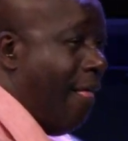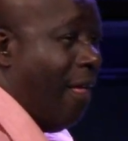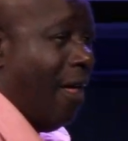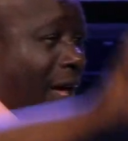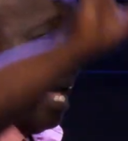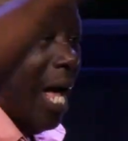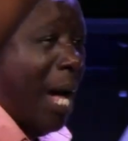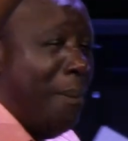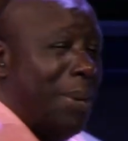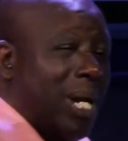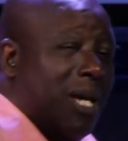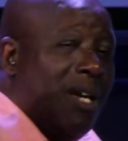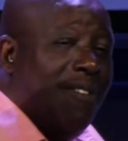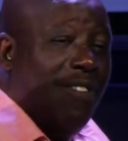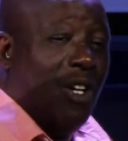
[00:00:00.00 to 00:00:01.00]
How many
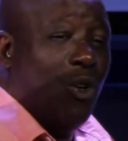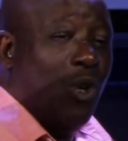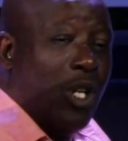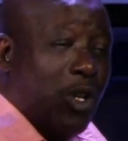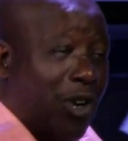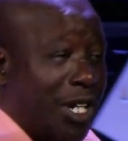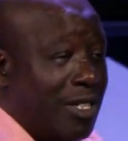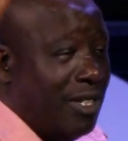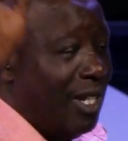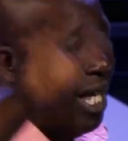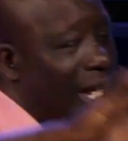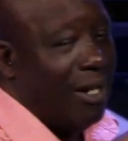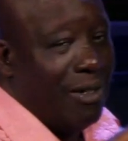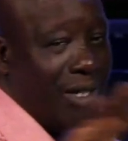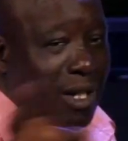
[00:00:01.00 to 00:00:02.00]
of you are Christian? I
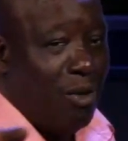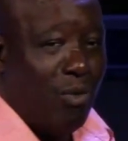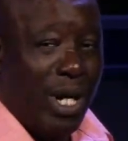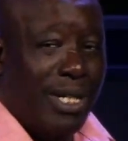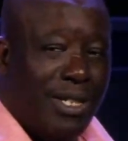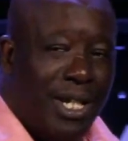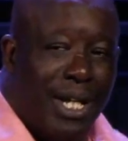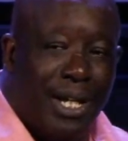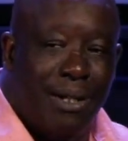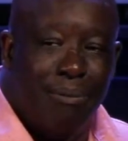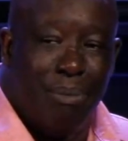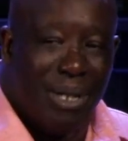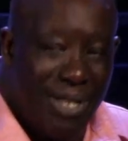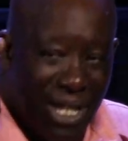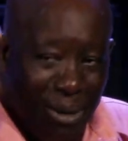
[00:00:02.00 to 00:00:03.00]
don't, don't raise your hand,
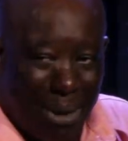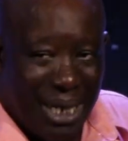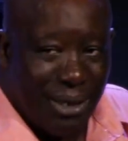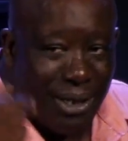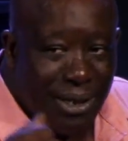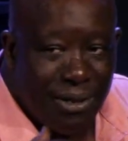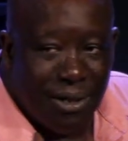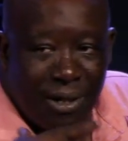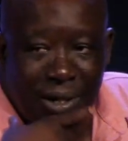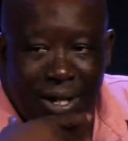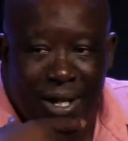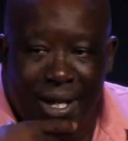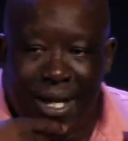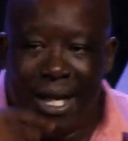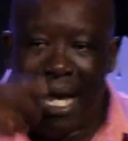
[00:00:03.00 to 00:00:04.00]
but think about this.
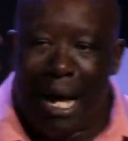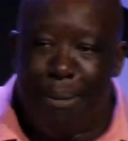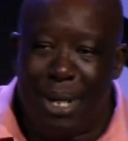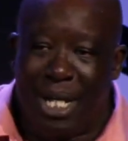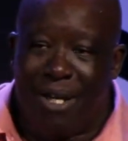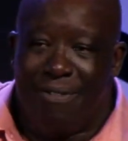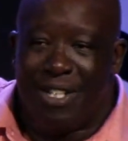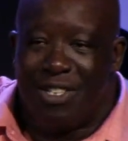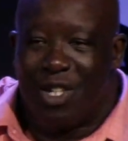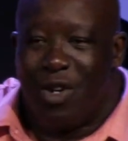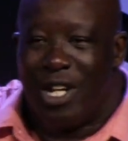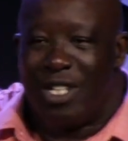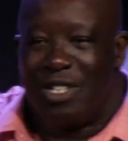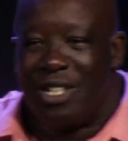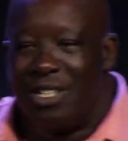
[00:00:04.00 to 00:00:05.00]
How many of us
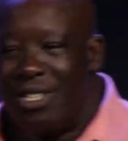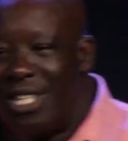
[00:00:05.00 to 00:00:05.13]
Christians